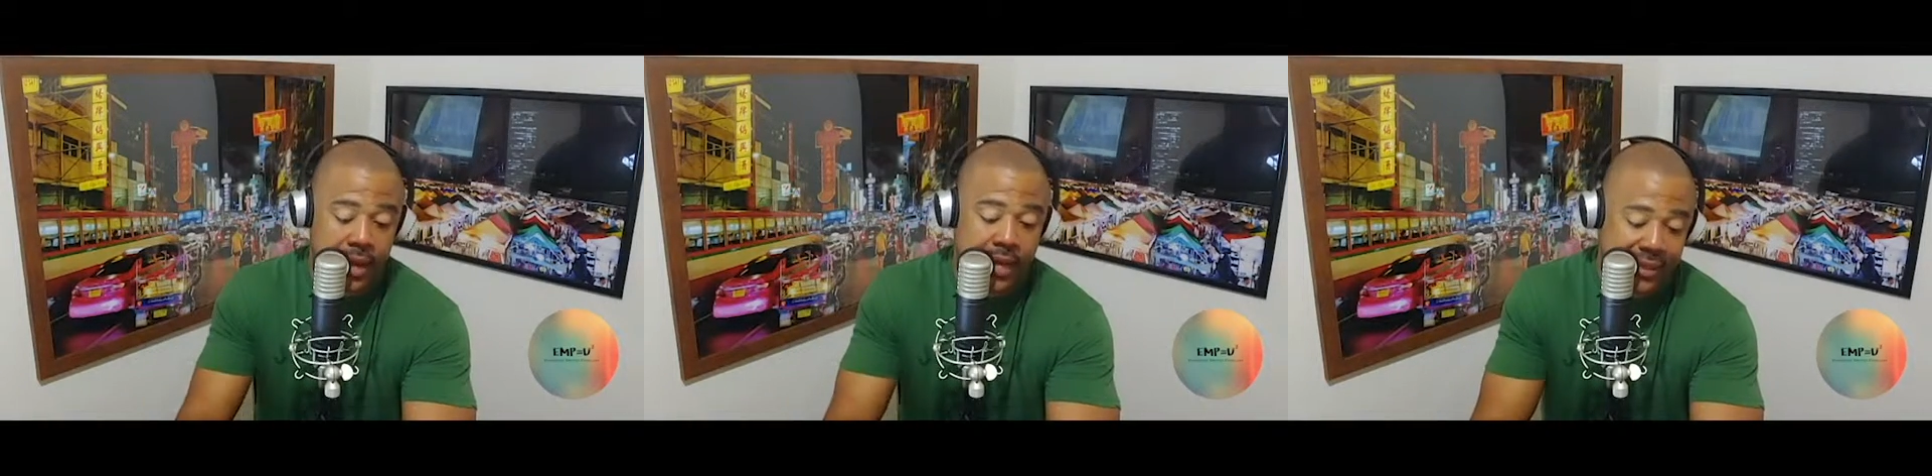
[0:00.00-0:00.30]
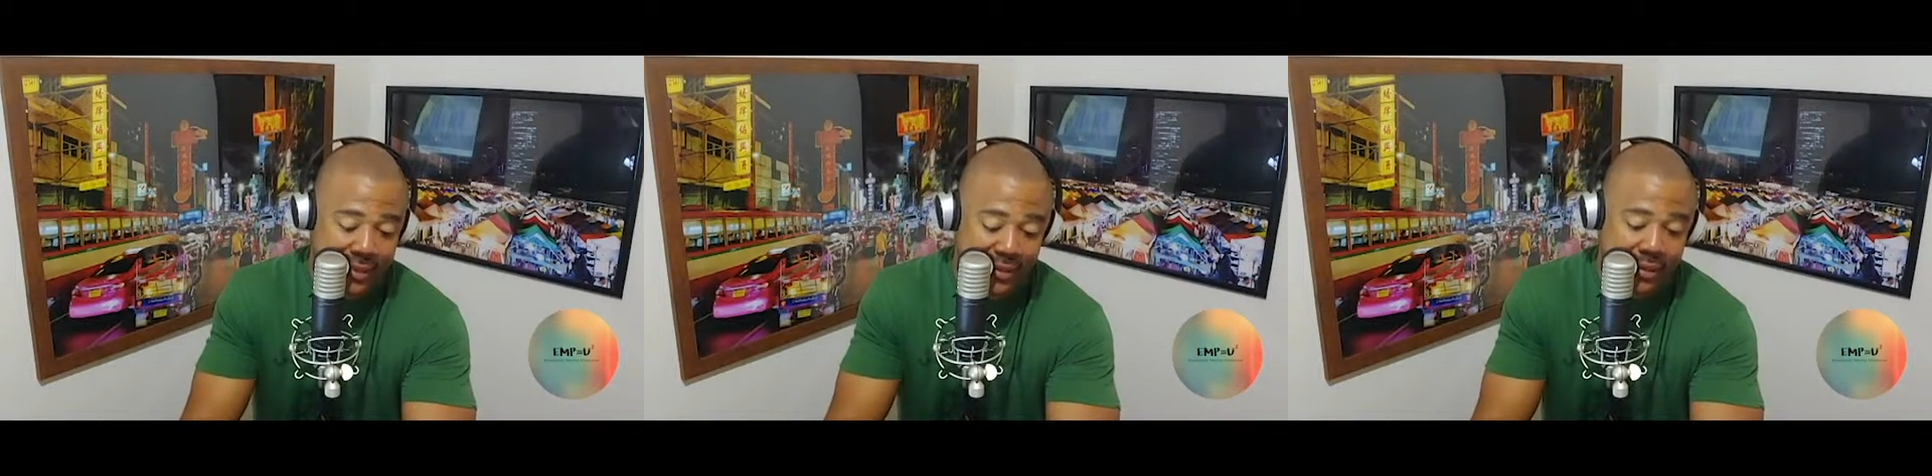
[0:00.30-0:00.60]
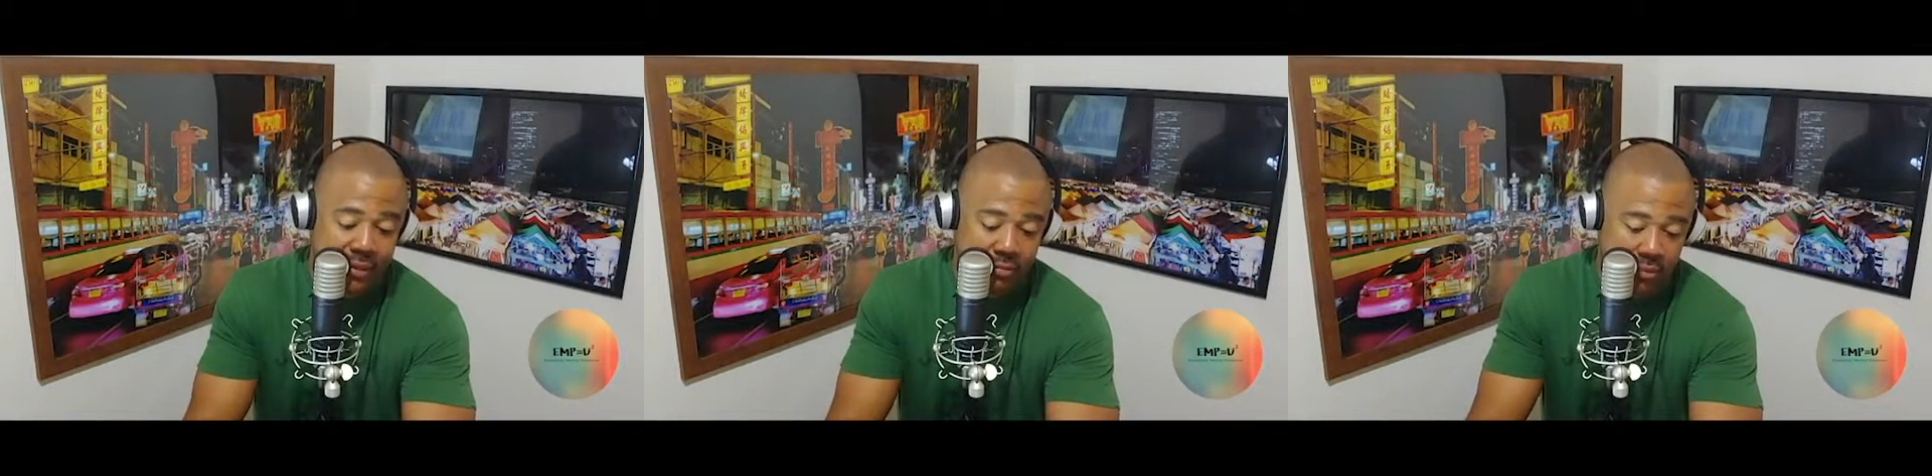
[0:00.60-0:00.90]
at
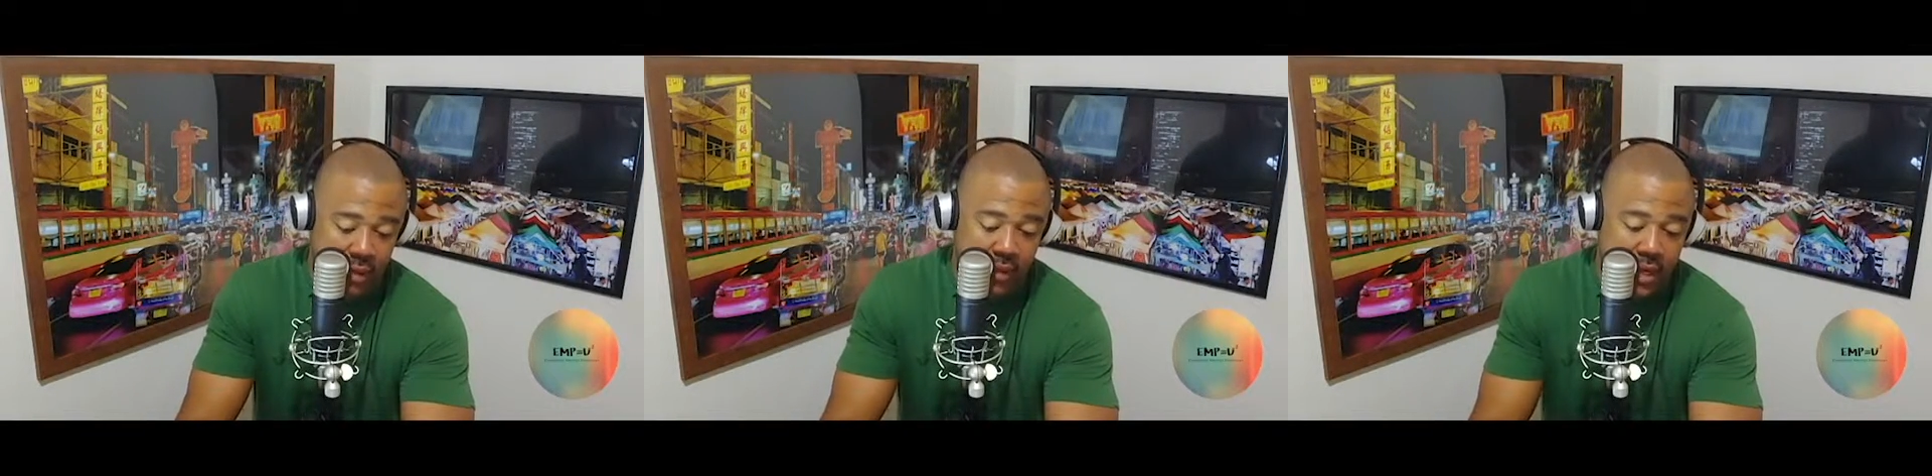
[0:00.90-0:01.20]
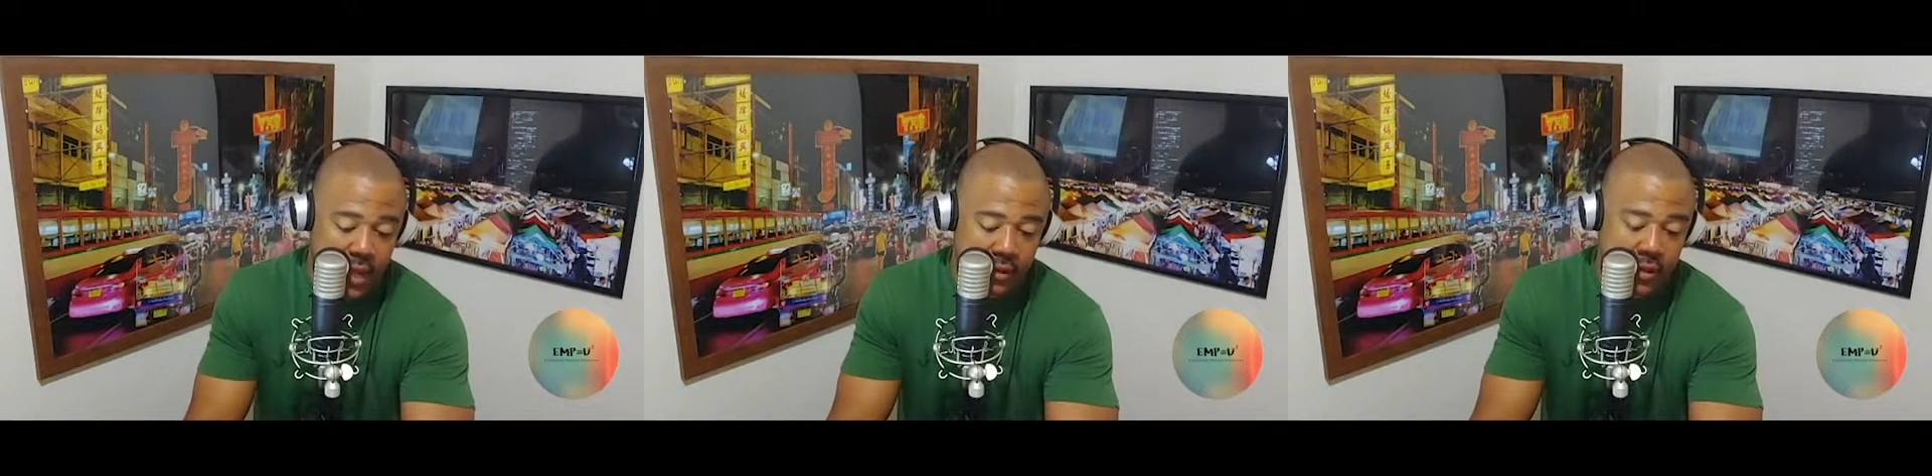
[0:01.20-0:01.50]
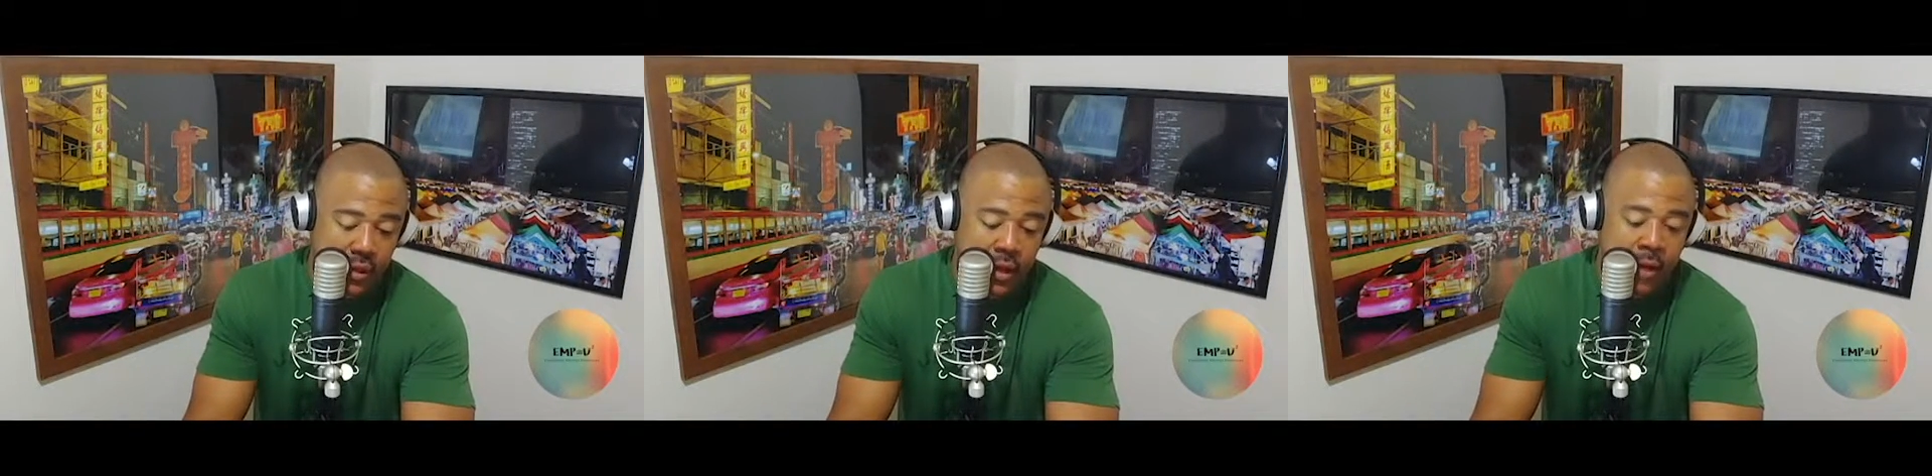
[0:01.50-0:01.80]
this
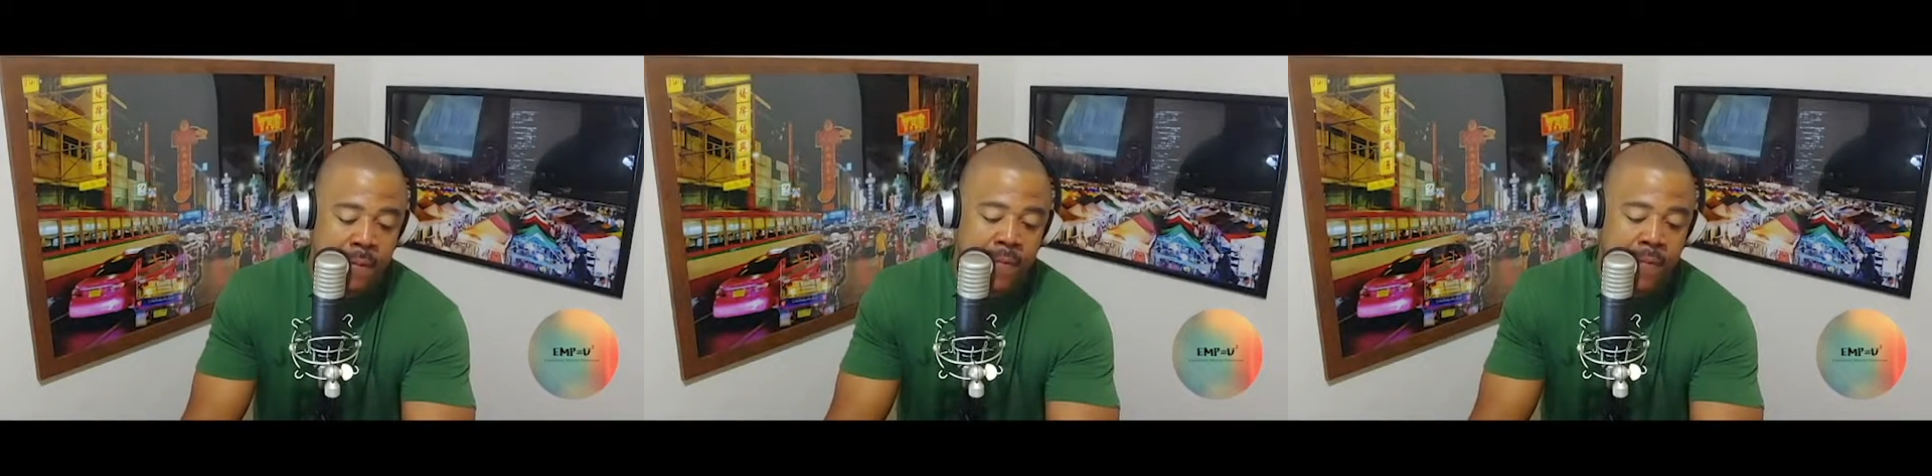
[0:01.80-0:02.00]
concert,